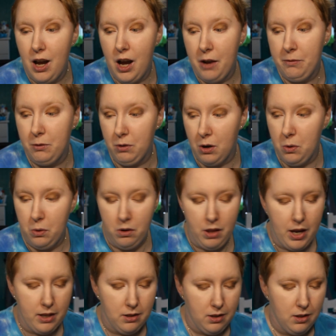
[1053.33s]
I've grown a
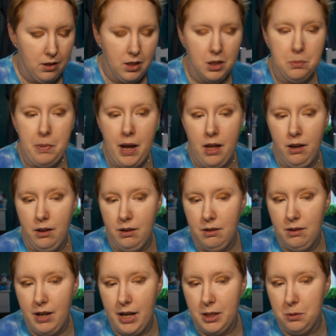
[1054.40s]
lot since this palette
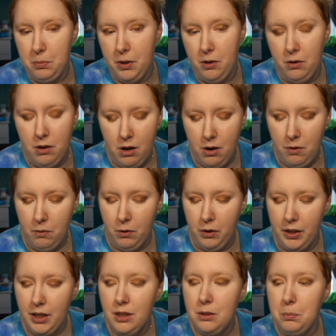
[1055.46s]
has been
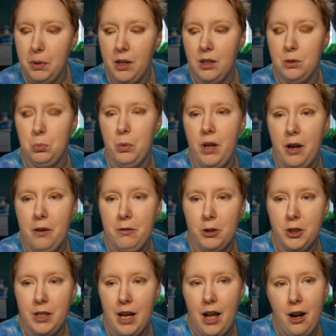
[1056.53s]
released, because when I
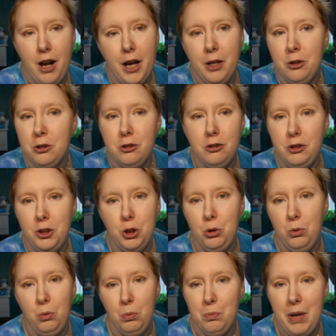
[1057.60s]
first got it, I couldn't
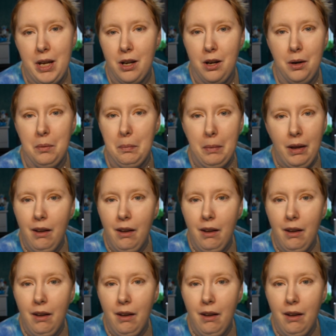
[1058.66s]
do makeup